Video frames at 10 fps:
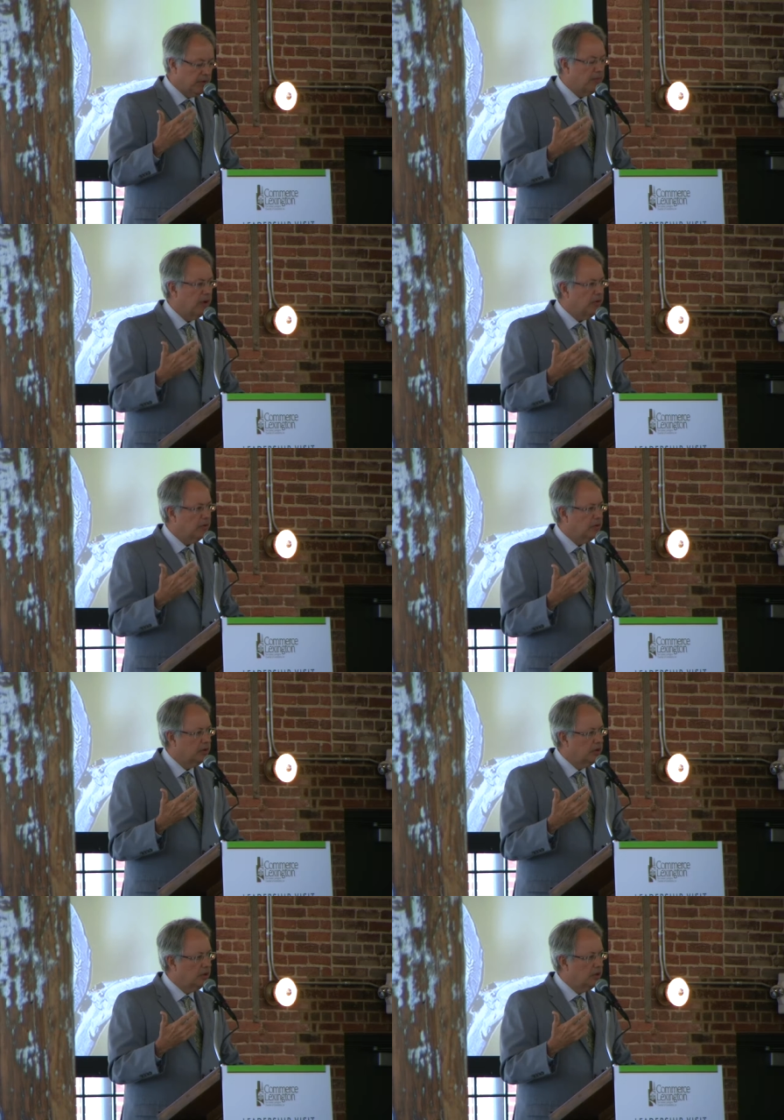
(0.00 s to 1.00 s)
promote
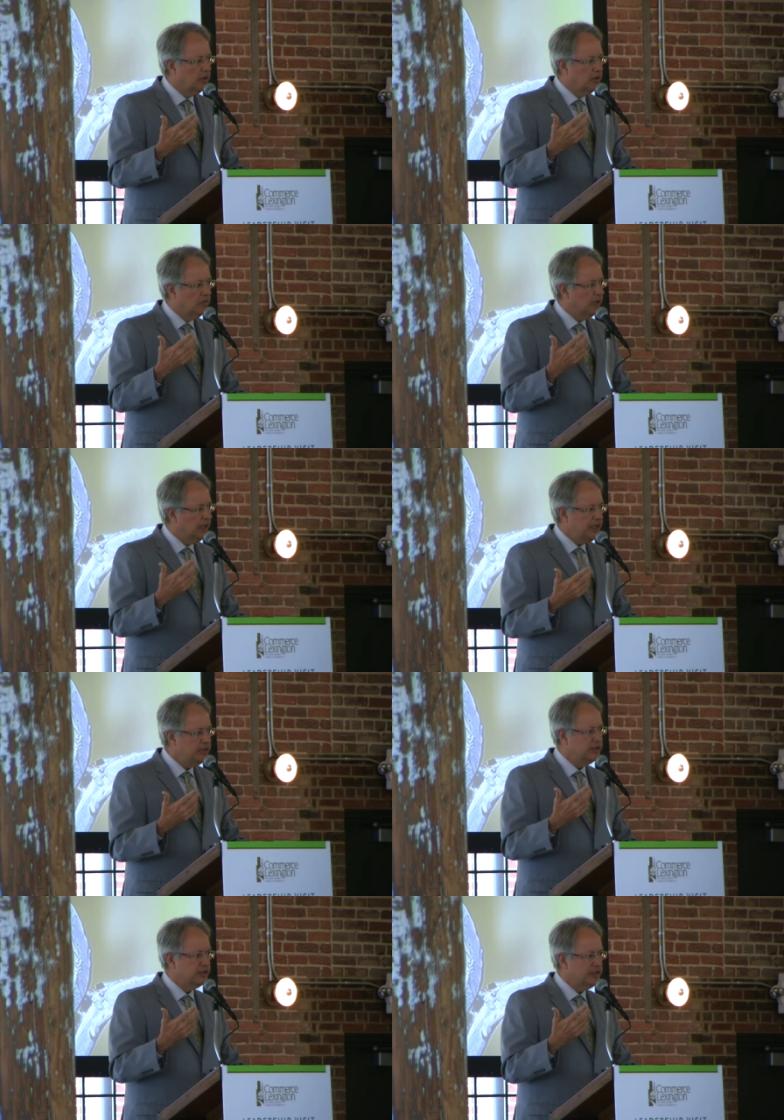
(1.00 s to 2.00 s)

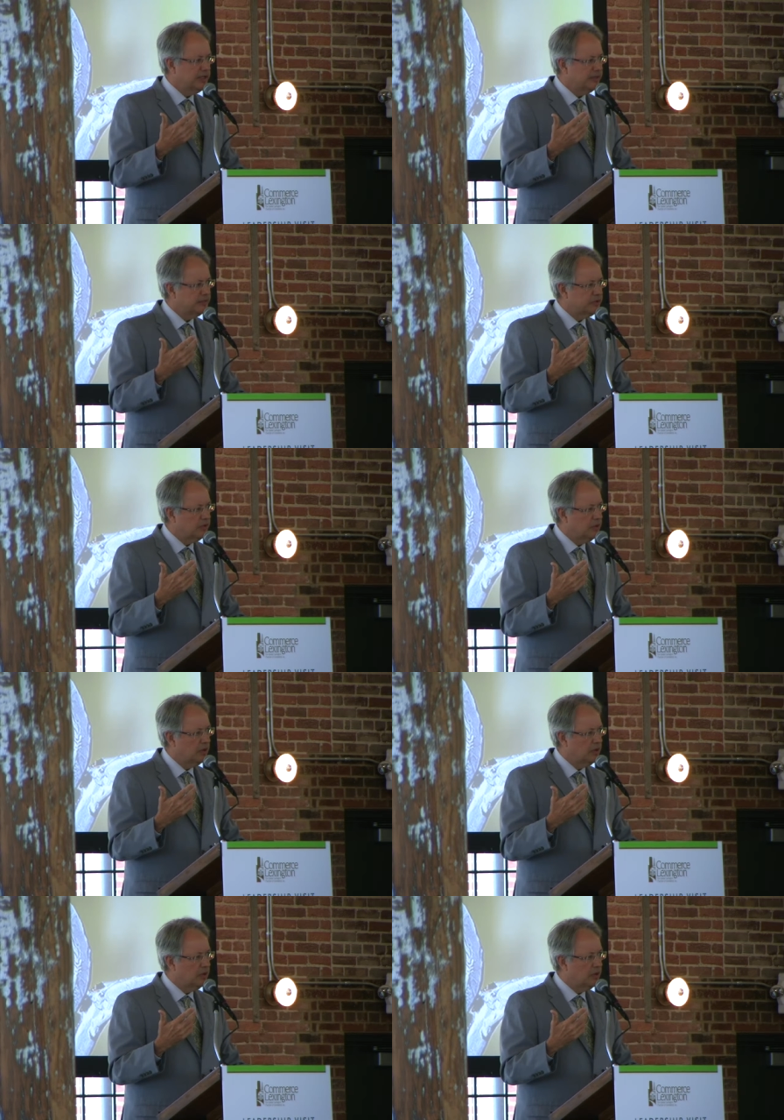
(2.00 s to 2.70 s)
relationships